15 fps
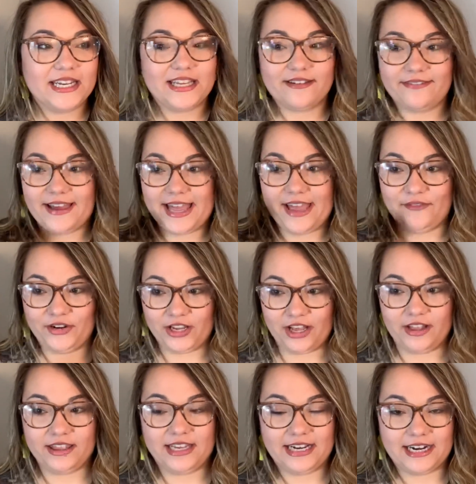if I have to go
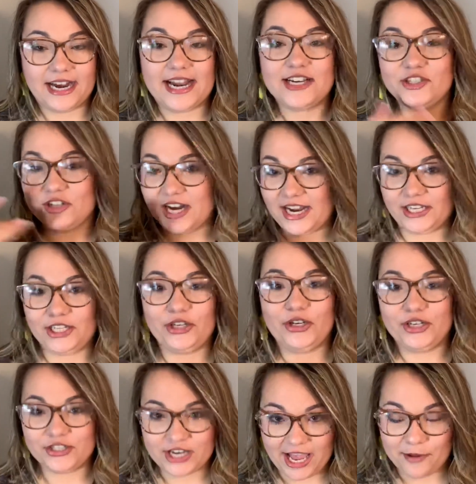there and drag you to
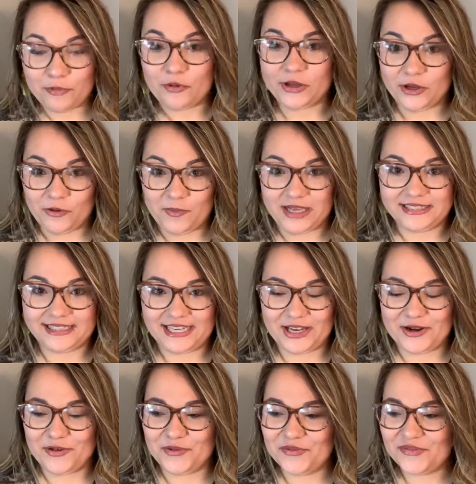Chapel Hill myself.